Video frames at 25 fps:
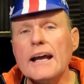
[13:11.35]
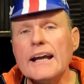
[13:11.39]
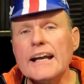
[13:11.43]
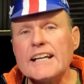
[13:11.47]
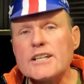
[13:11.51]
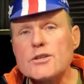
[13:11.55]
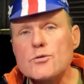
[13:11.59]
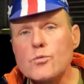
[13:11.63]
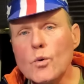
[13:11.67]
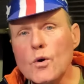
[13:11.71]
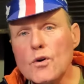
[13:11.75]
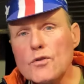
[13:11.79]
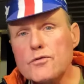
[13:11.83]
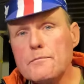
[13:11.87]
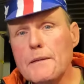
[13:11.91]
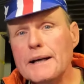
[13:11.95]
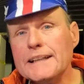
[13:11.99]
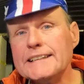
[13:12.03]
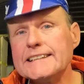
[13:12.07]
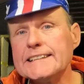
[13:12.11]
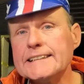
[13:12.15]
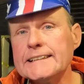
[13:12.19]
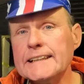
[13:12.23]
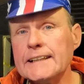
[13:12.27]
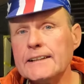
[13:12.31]
It's worth
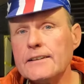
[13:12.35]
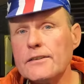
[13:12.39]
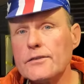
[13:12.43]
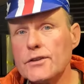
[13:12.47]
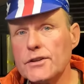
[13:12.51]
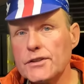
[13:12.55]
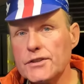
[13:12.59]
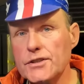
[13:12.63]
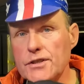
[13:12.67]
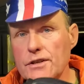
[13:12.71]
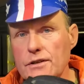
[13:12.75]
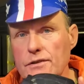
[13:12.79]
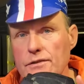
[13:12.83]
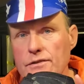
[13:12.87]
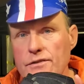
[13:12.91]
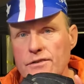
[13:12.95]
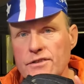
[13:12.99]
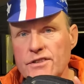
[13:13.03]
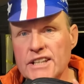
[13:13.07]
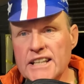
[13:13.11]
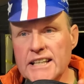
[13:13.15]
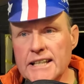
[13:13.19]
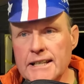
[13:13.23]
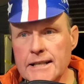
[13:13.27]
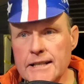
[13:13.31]
mentioning that
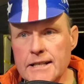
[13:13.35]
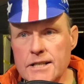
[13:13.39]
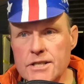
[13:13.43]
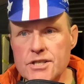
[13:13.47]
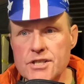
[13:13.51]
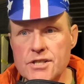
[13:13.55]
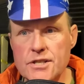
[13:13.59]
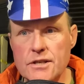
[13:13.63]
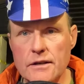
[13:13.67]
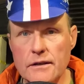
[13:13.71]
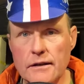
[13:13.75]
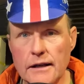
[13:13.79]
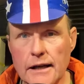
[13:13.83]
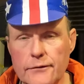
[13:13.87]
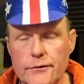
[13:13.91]
these,